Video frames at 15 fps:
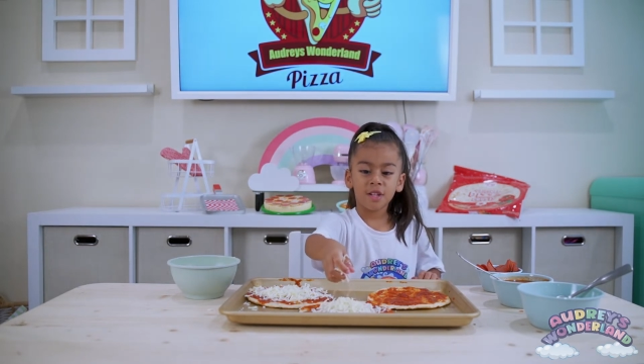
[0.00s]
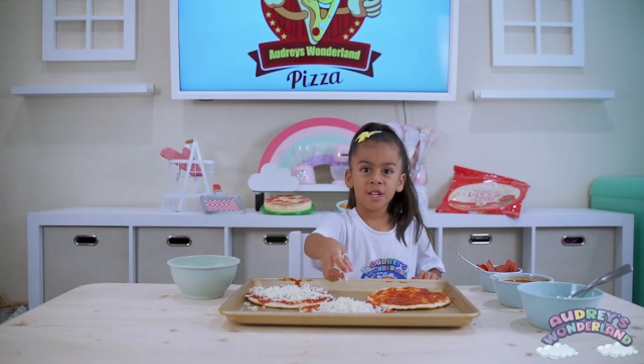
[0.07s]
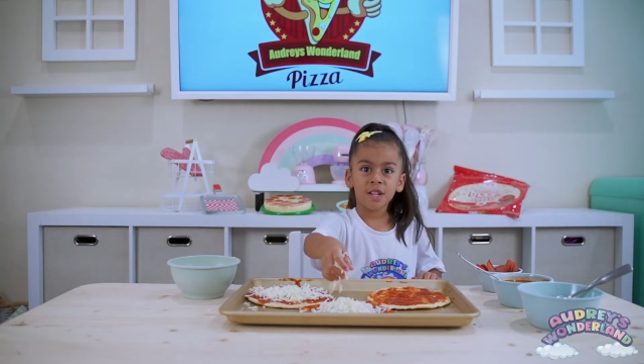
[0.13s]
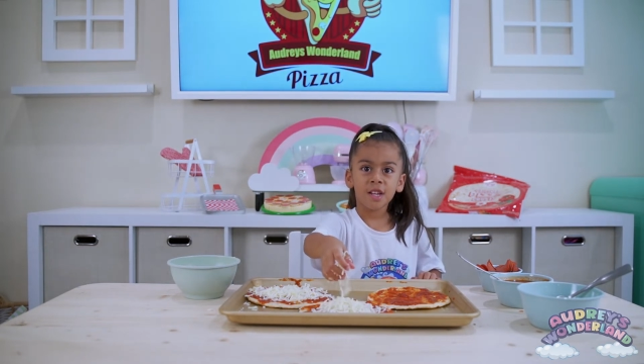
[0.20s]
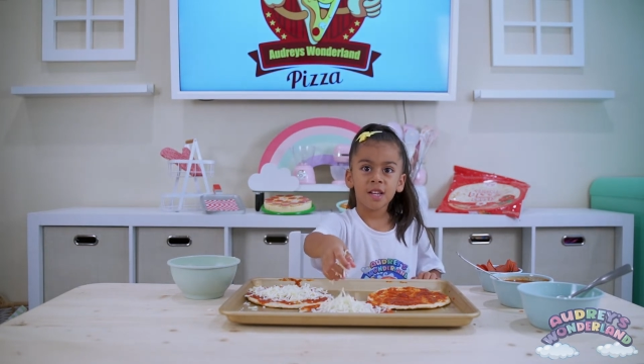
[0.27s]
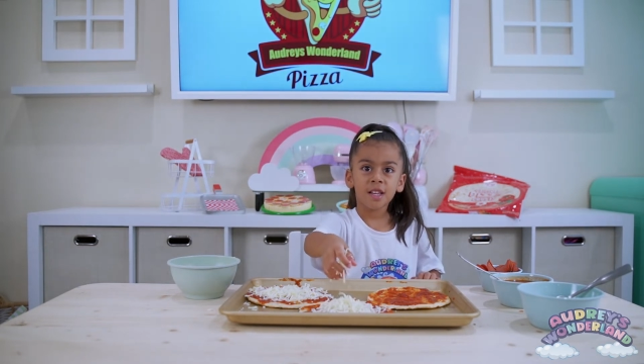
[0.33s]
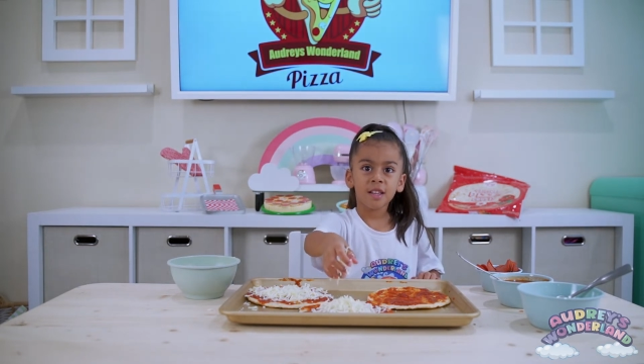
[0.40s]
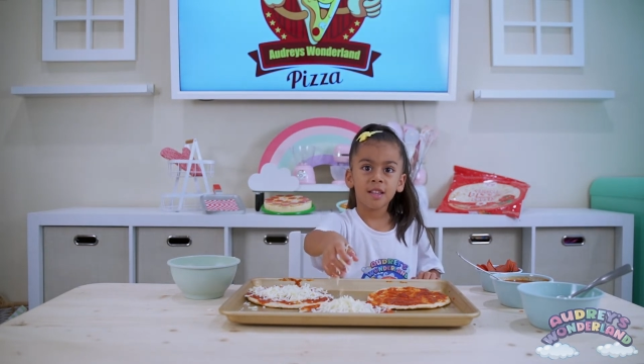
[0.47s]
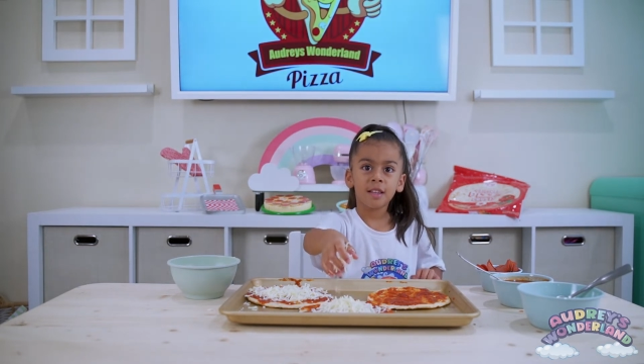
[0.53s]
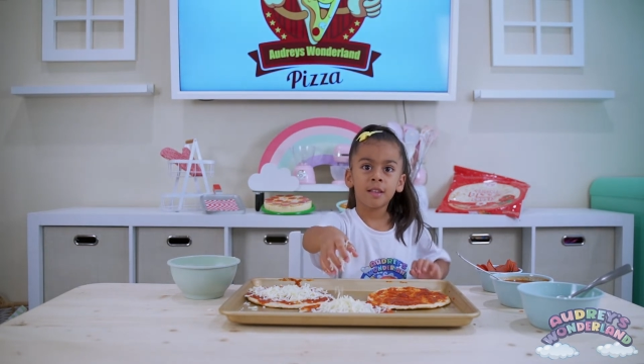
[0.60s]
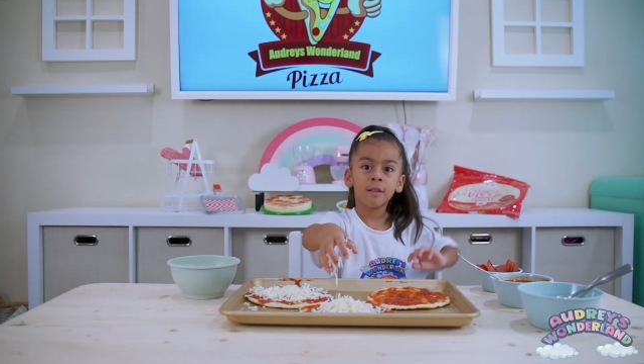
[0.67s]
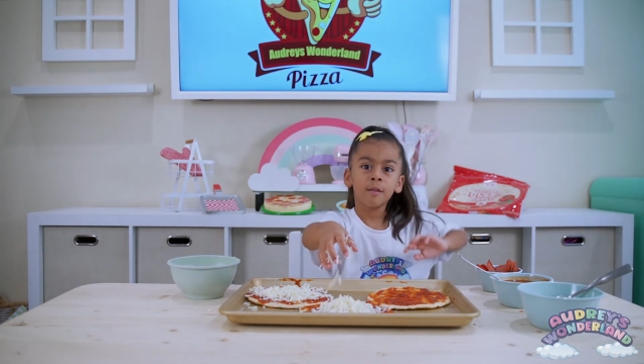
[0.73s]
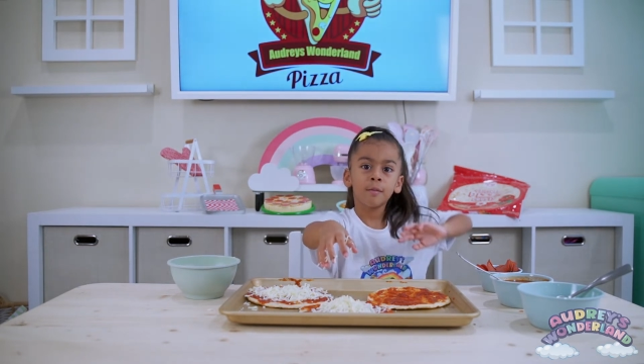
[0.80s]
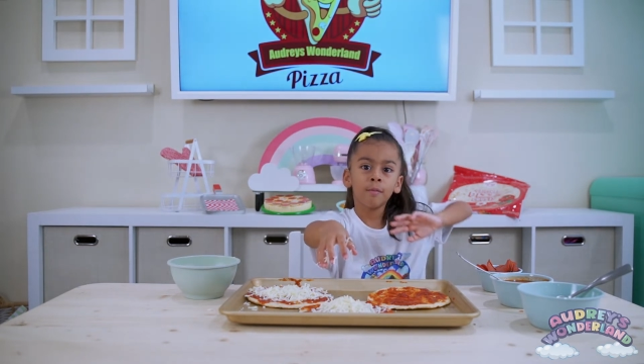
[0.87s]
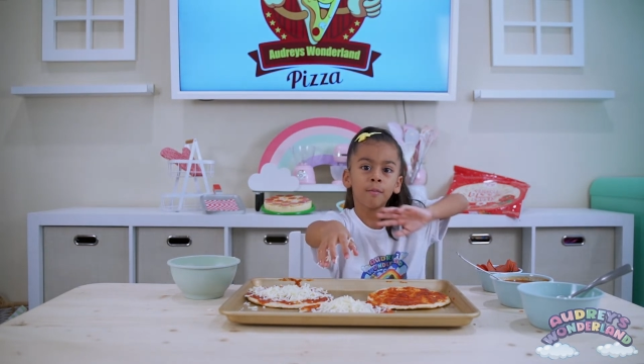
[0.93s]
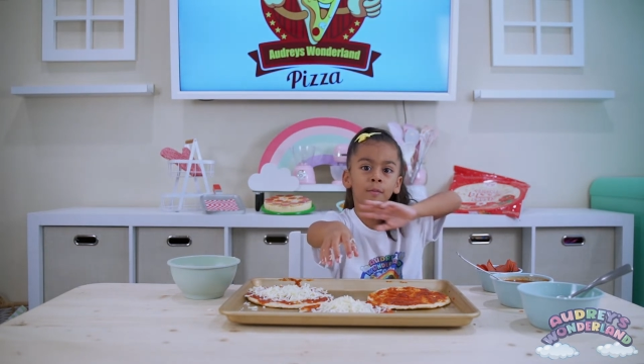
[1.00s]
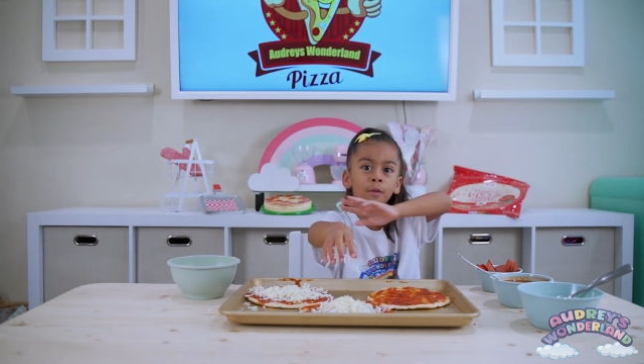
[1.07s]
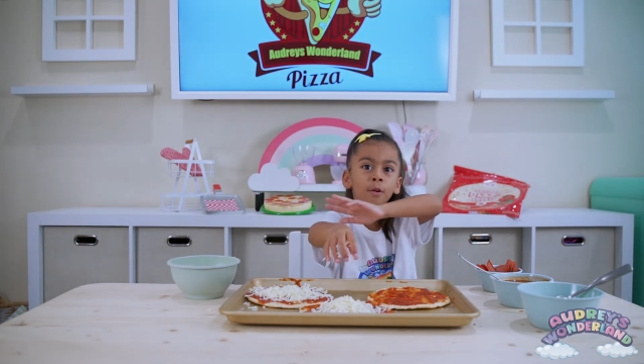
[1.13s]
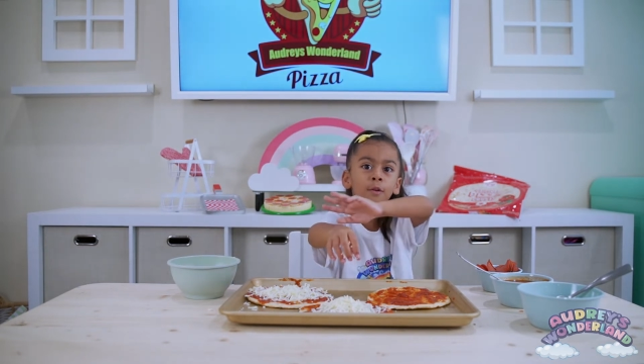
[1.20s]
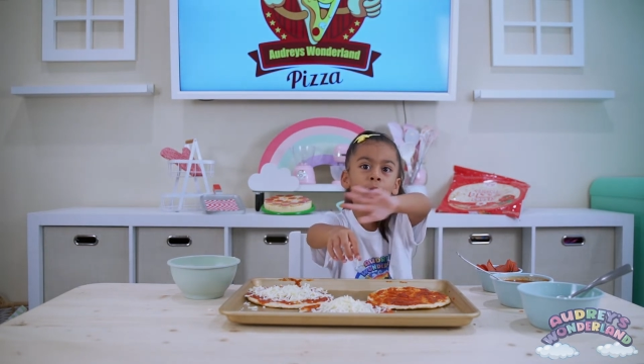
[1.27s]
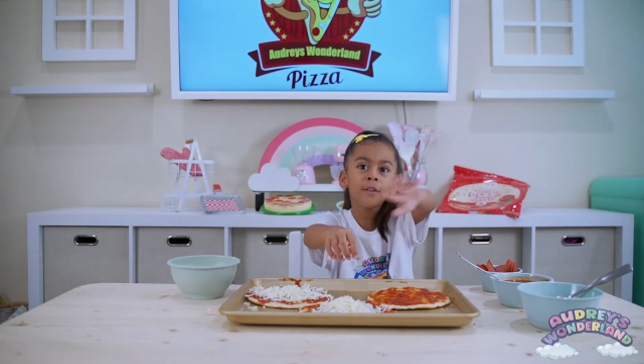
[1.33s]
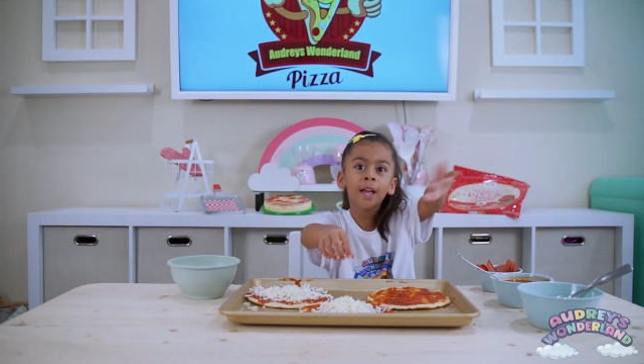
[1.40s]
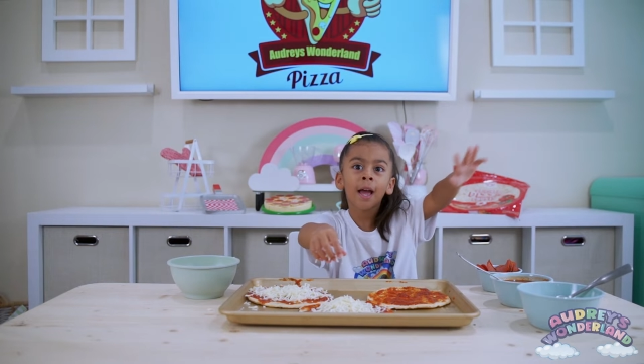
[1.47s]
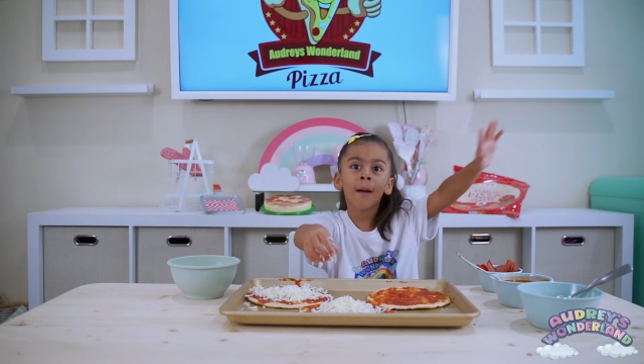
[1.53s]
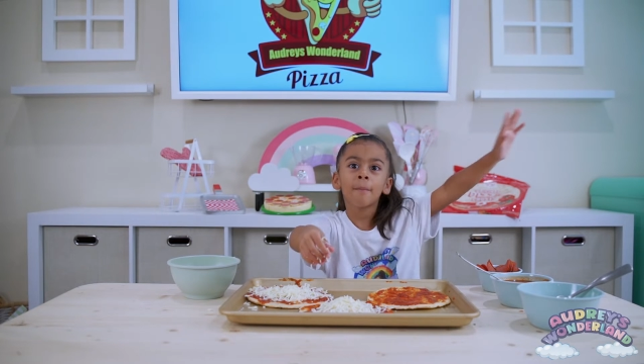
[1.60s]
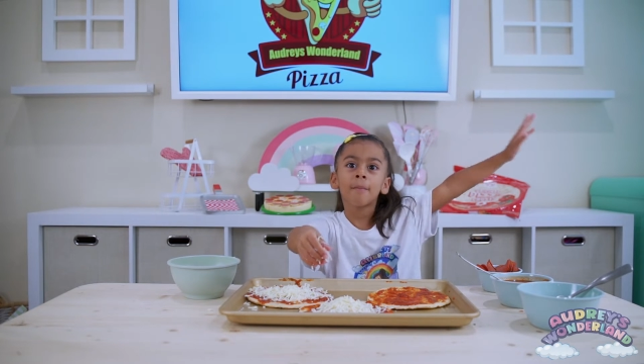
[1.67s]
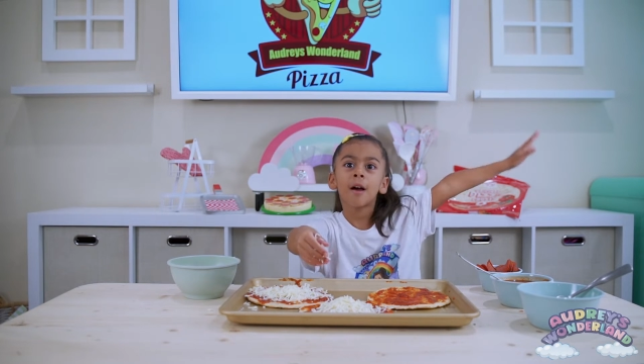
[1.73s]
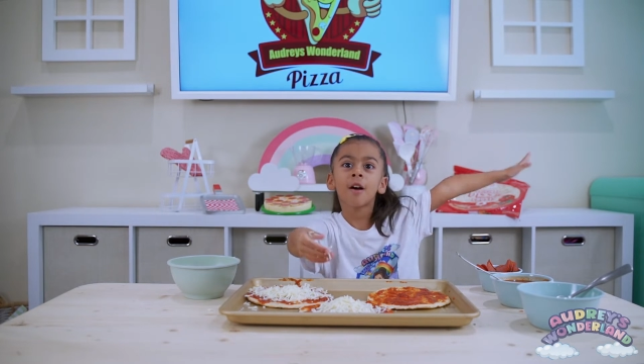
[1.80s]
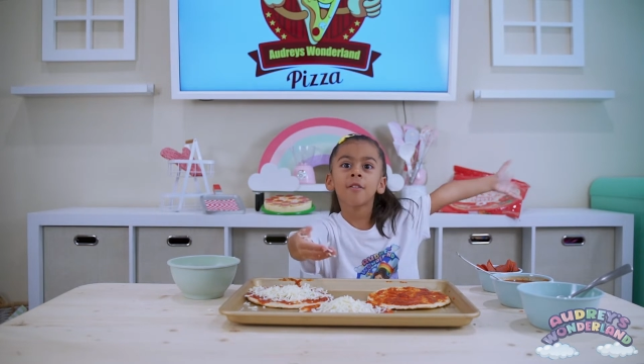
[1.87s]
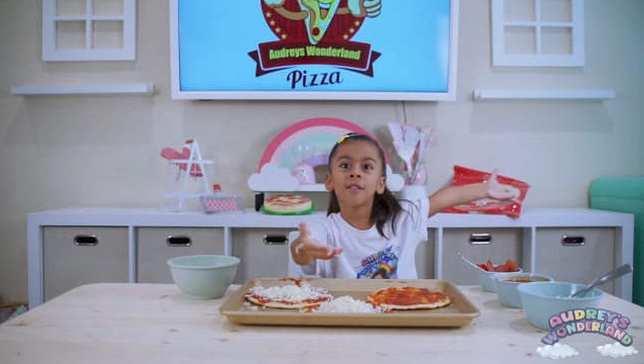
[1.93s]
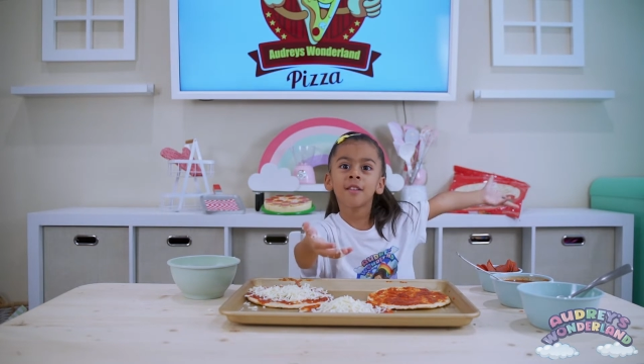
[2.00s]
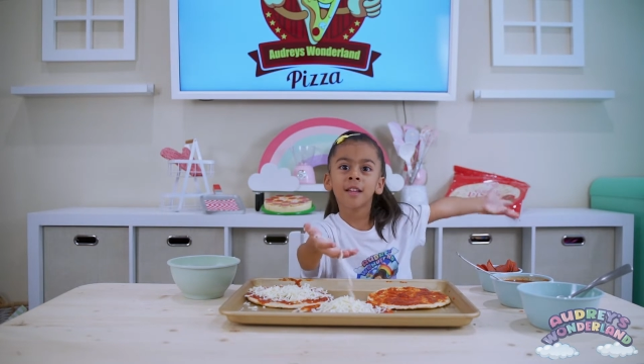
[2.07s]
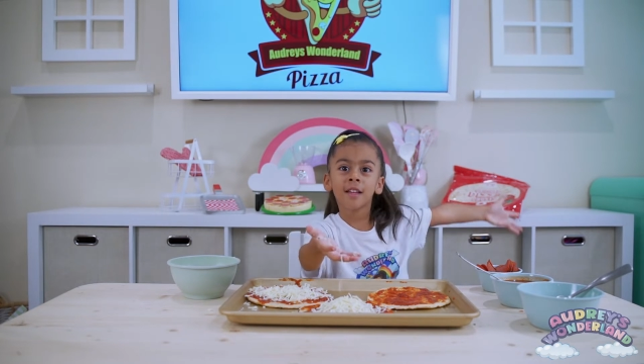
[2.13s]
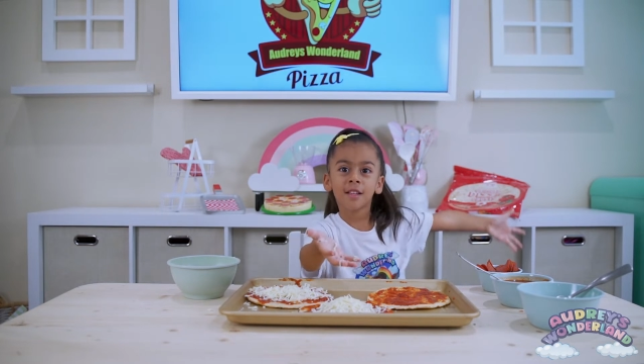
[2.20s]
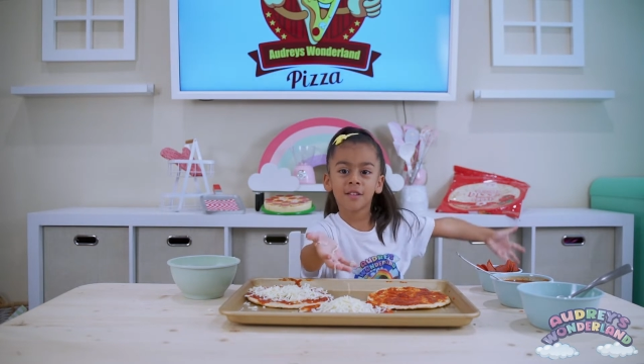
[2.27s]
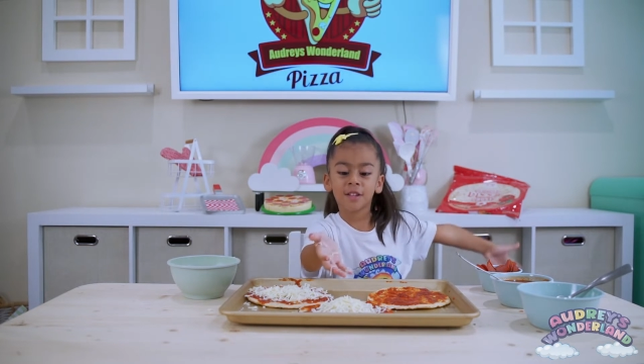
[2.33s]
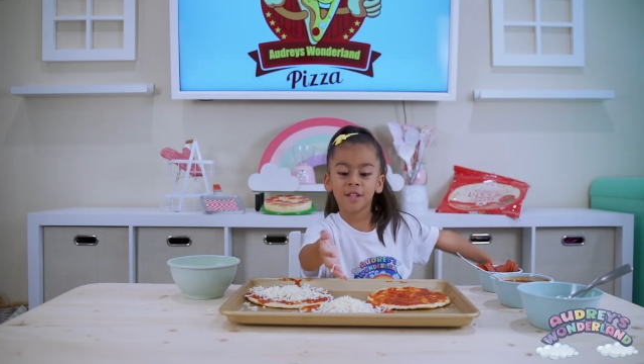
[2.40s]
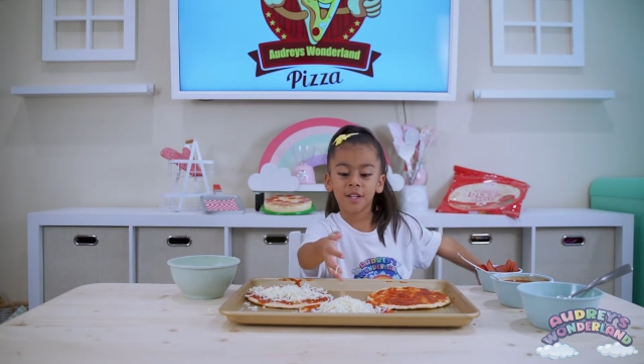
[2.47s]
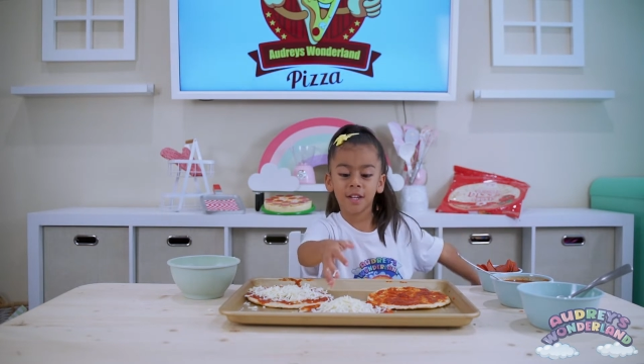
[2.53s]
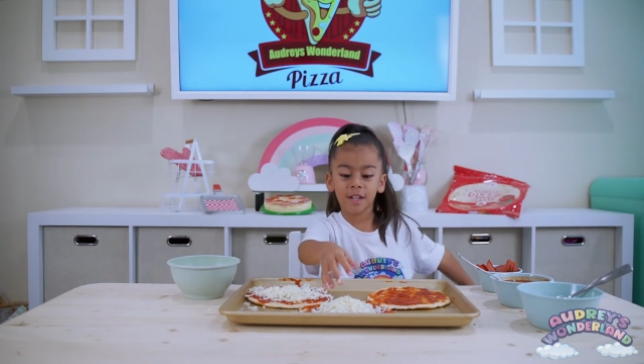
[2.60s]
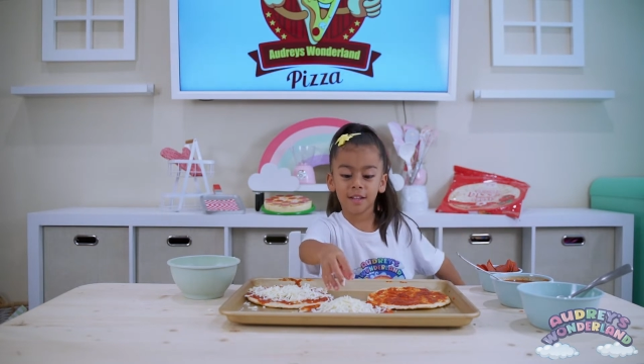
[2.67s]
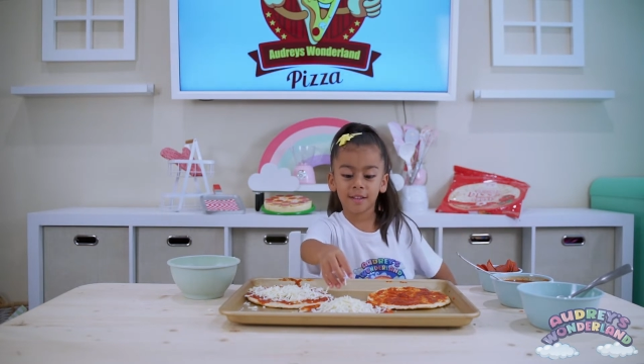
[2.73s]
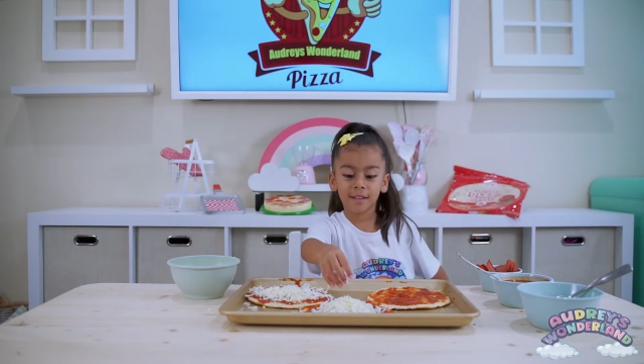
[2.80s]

cheese smooth and melted cheese.